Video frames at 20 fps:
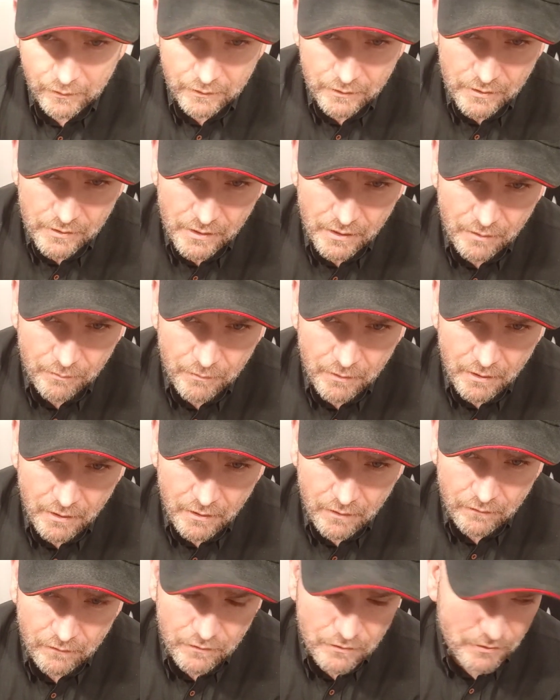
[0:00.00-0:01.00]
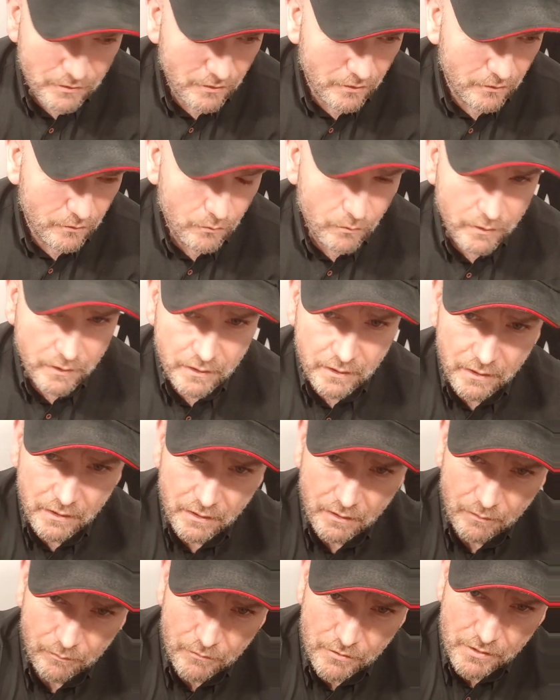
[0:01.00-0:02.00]
but there's no way
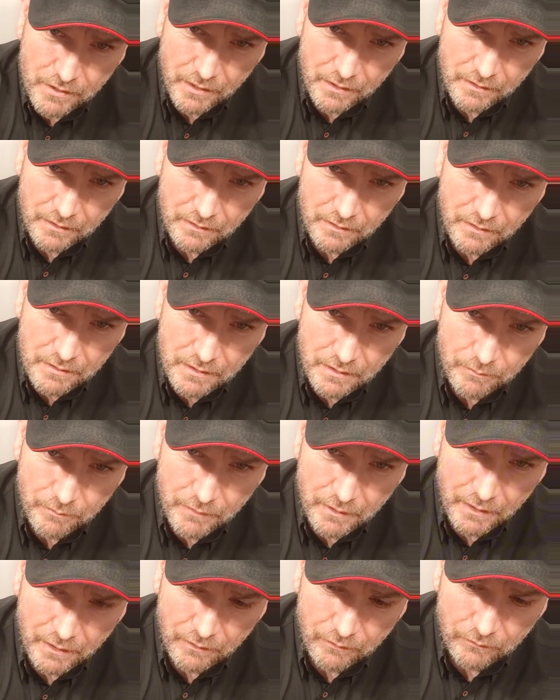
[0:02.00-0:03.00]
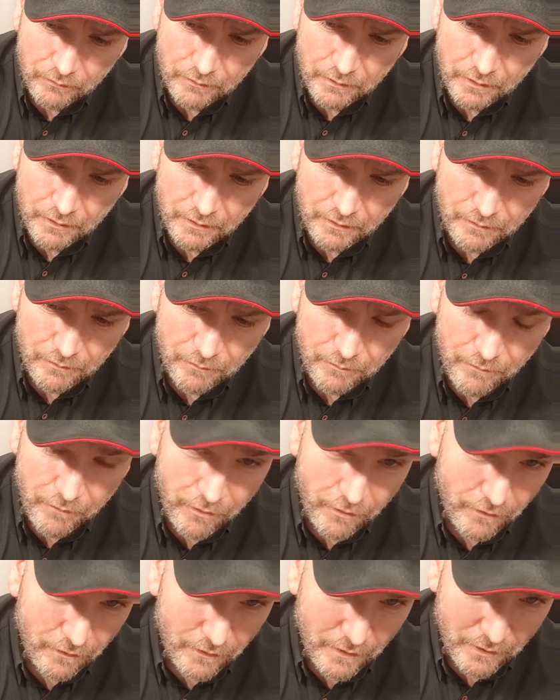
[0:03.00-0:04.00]
I'm sanding the tip down
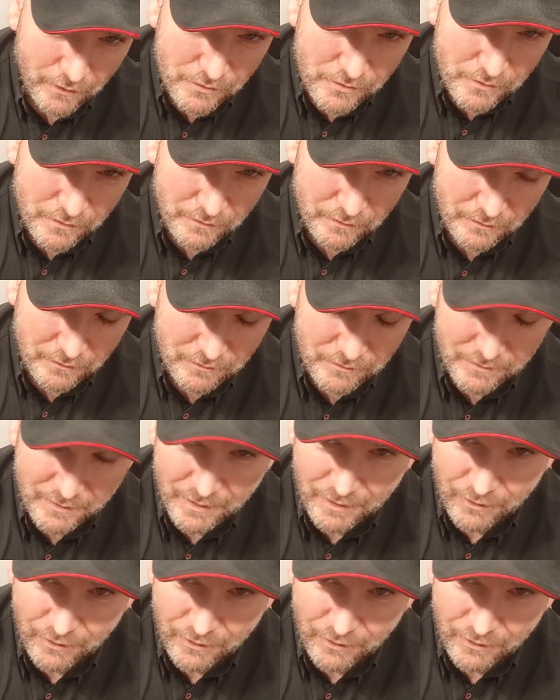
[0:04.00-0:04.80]
that's